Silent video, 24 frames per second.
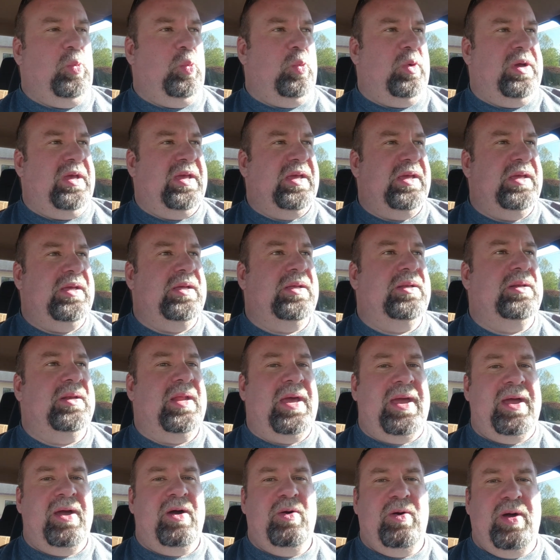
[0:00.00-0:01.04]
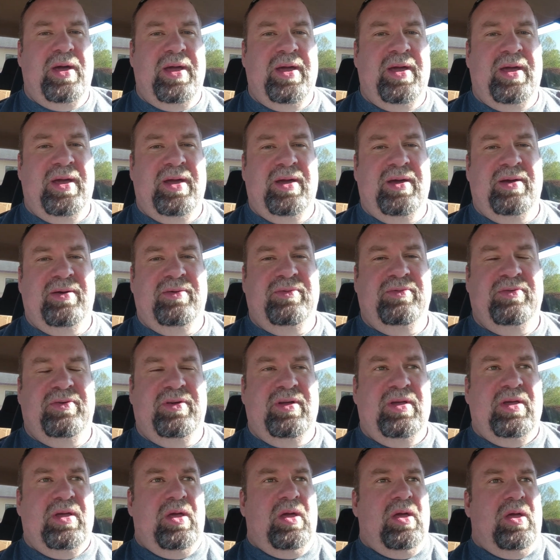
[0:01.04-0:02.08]
We now have
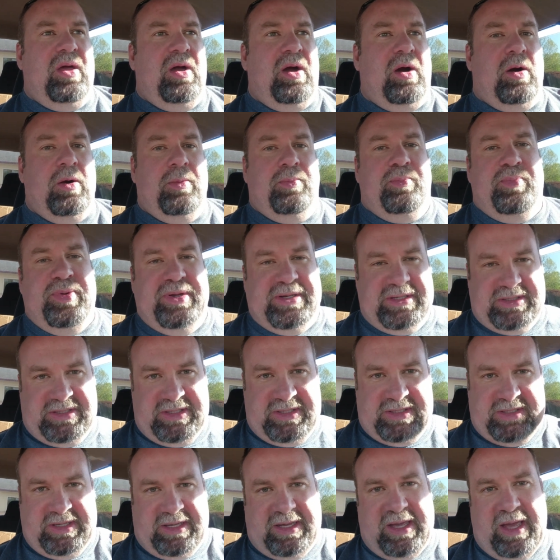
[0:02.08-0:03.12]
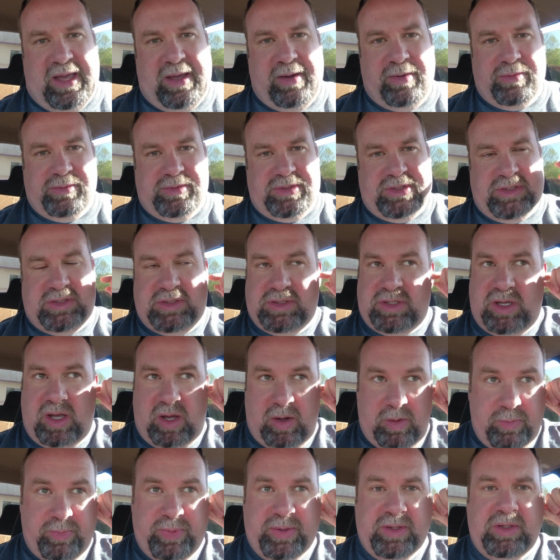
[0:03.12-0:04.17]
our business accounts
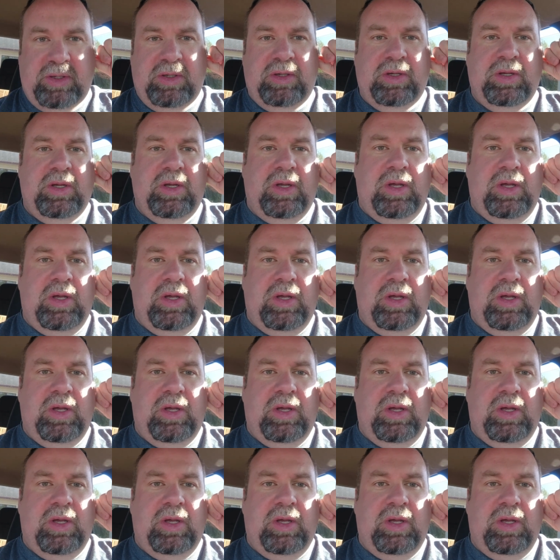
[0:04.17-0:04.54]
open.